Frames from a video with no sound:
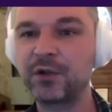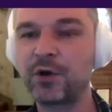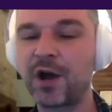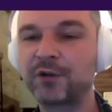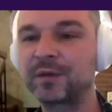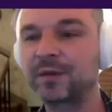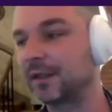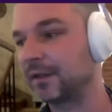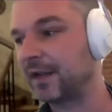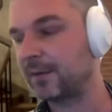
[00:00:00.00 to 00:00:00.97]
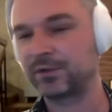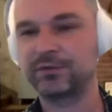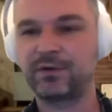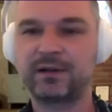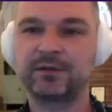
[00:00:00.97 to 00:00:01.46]
know how to set it up
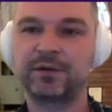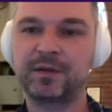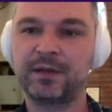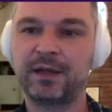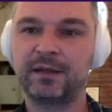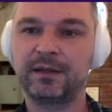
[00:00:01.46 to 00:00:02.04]
to run on CI.